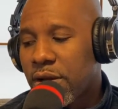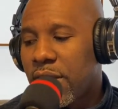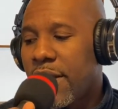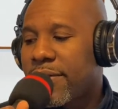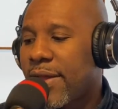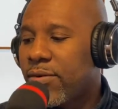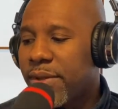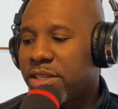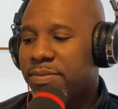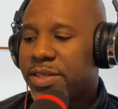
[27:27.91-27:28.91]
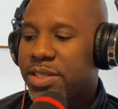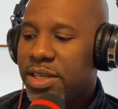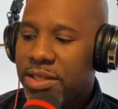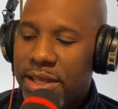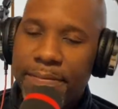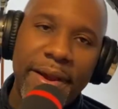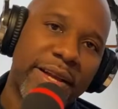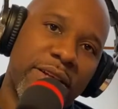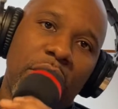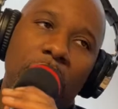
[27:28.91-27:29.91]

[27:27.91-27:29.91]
That remains to be seen. The impact